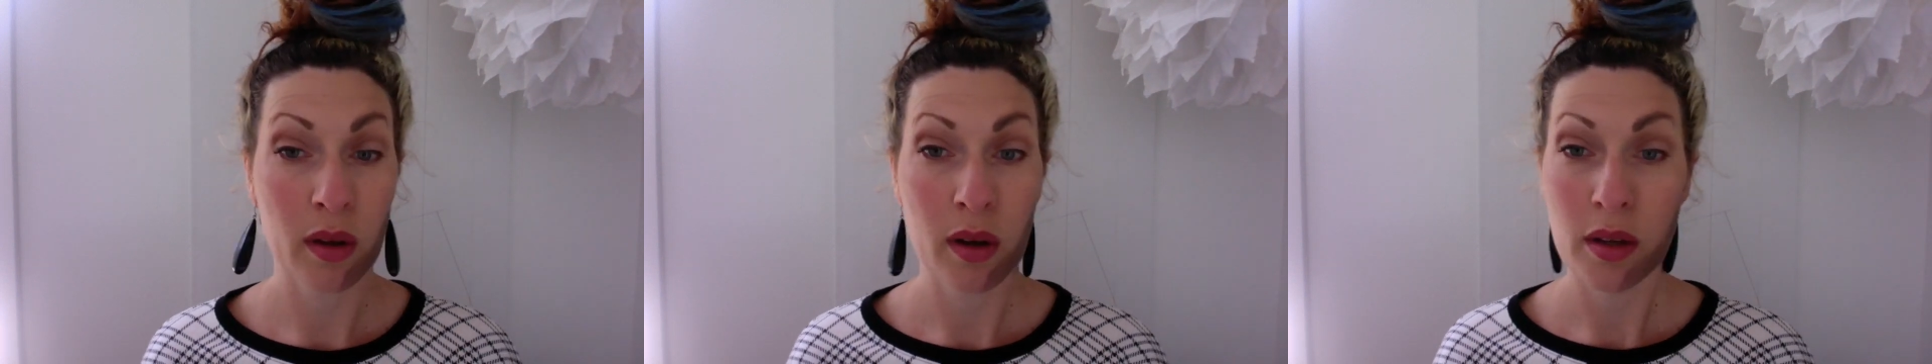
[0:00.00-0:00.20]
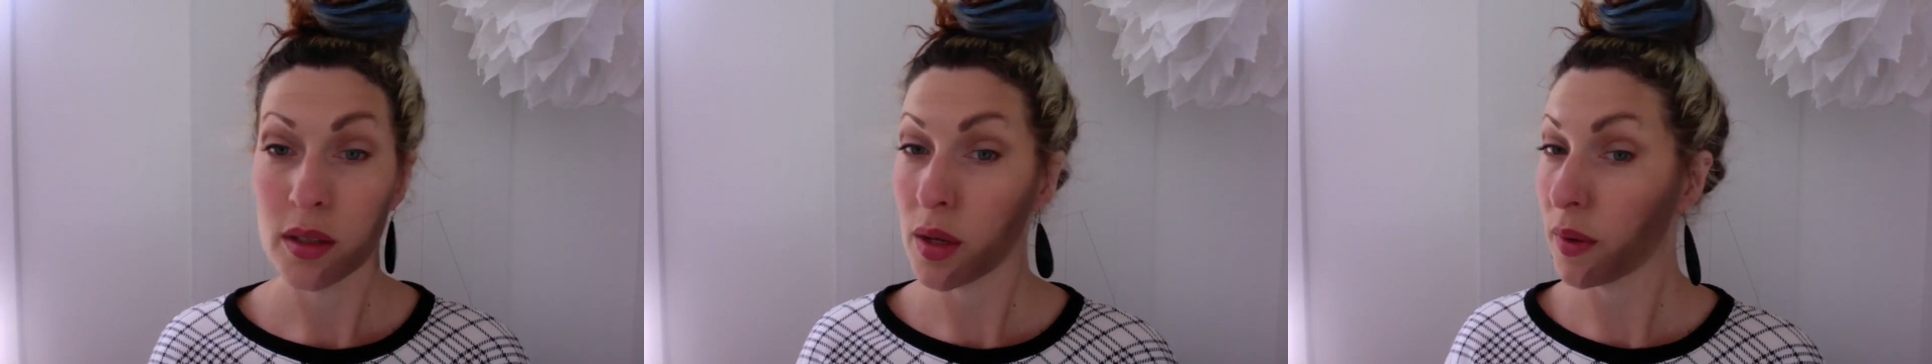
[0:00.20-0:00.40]

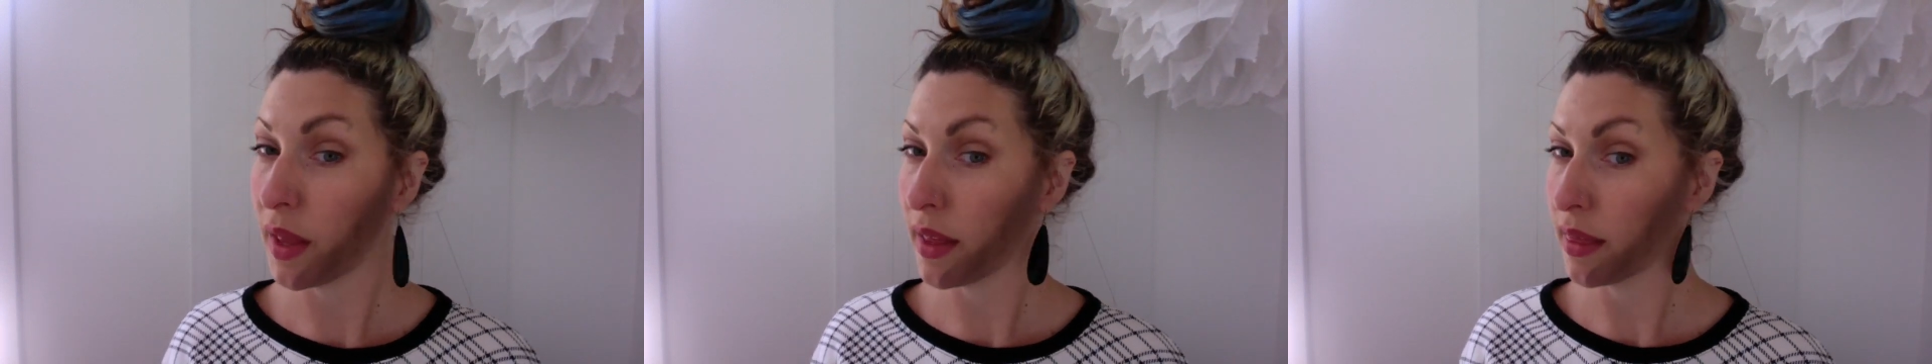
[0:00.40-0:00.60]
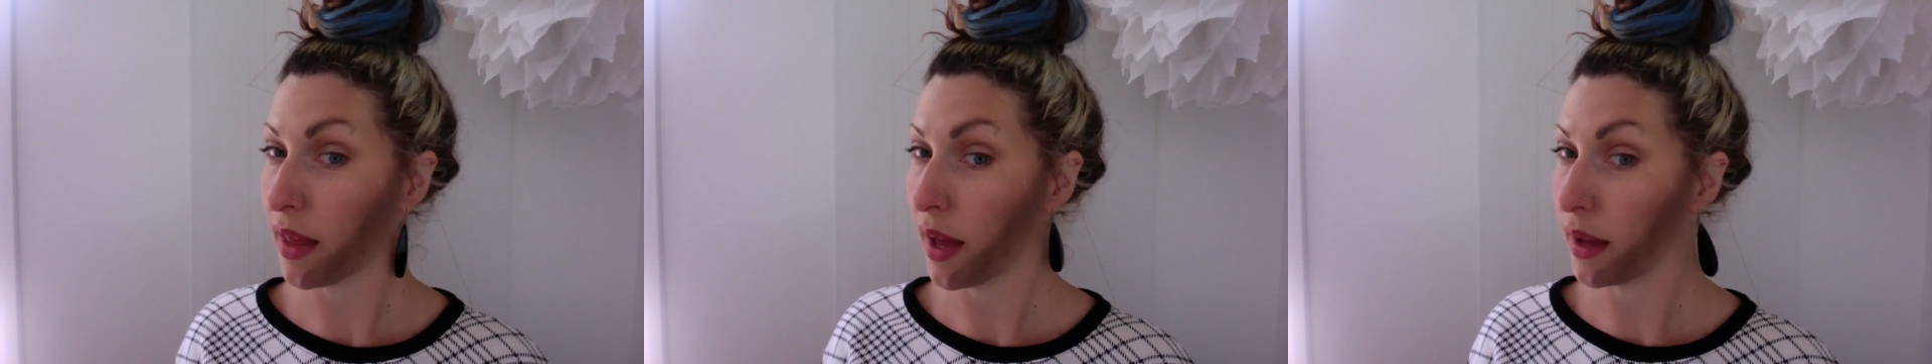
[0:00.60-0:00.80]
So
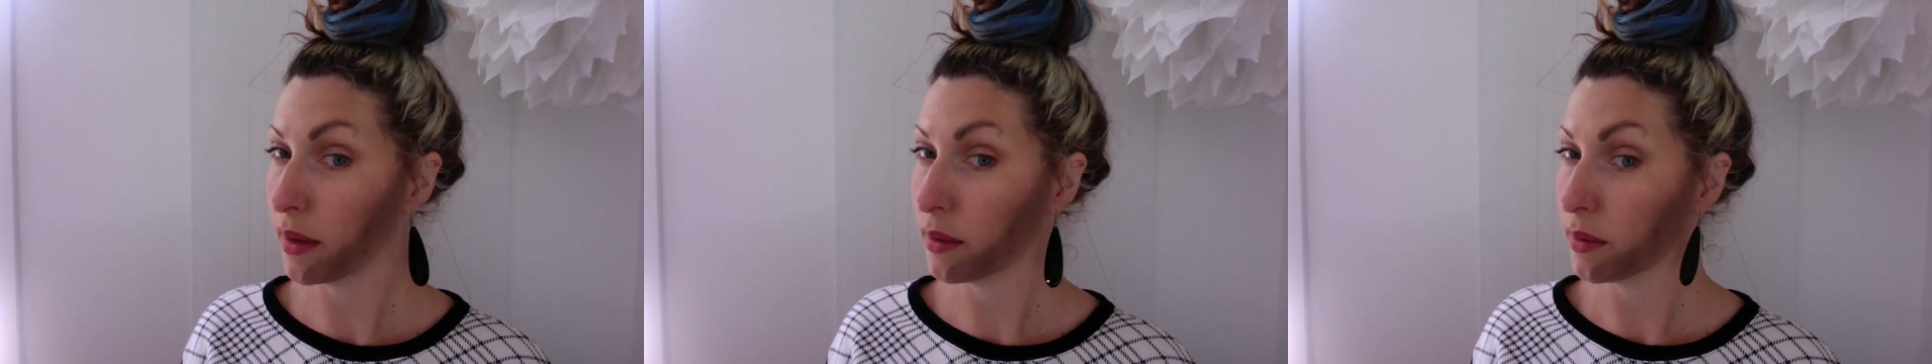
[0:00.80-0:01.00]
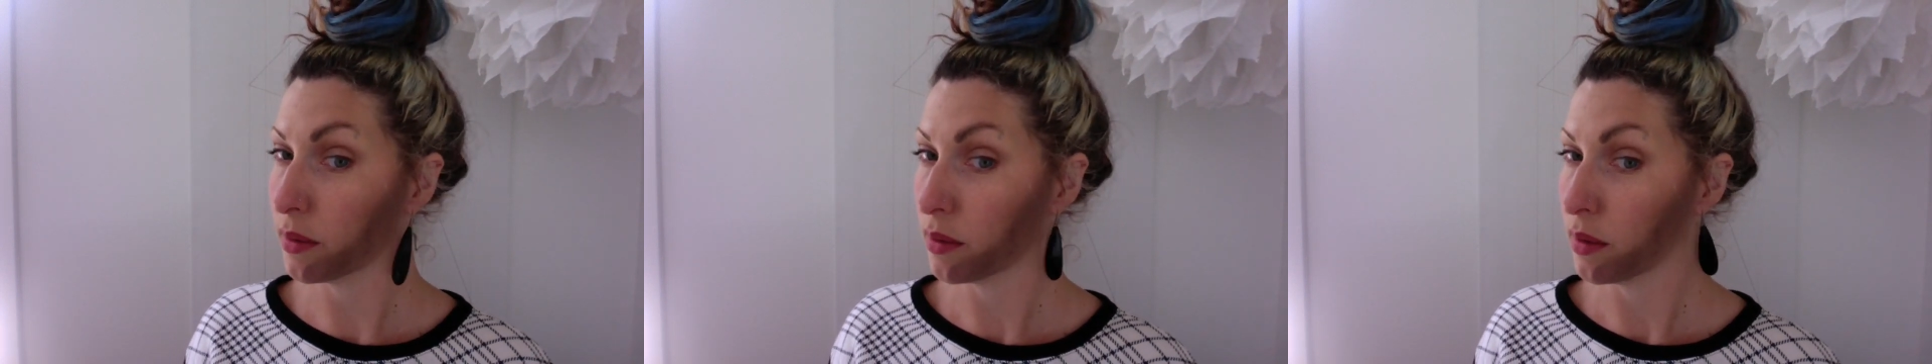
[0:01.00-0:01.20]
like that.
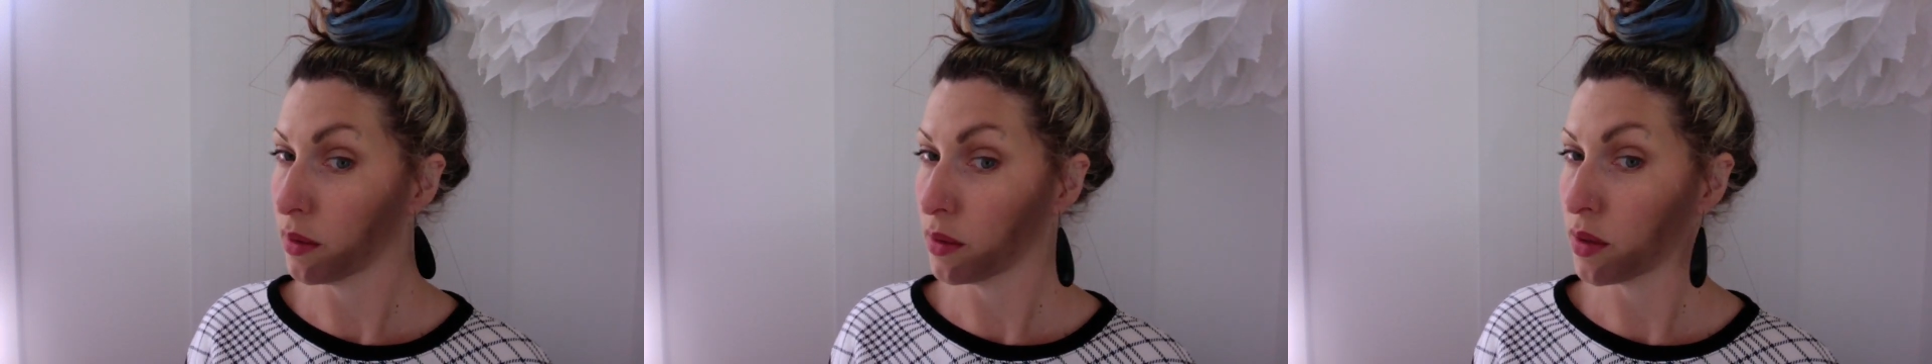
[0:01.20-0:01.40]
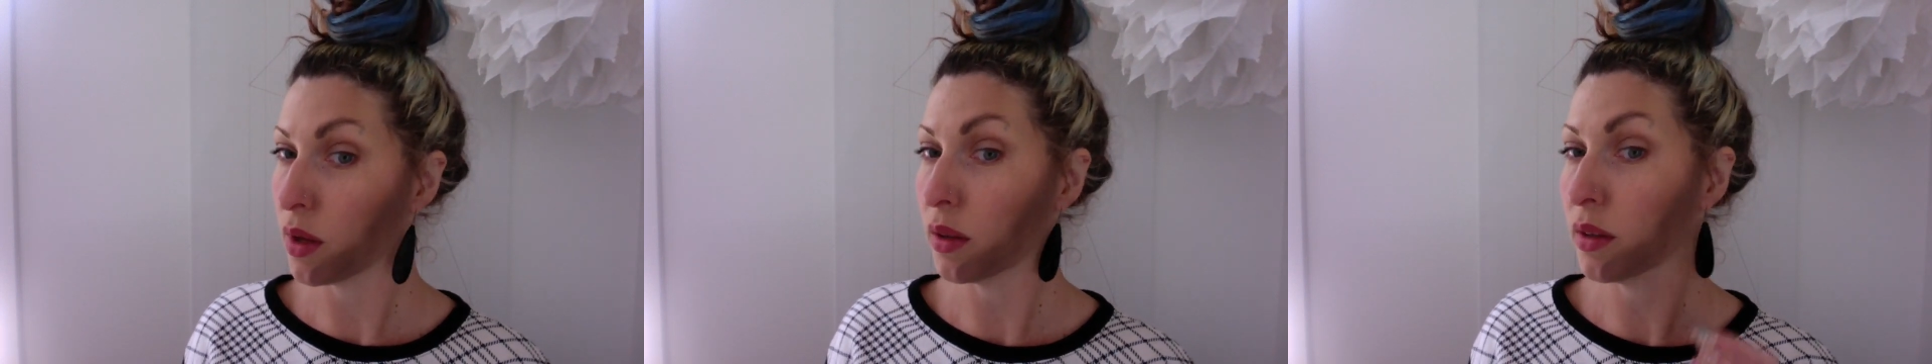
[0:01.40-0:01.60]
So it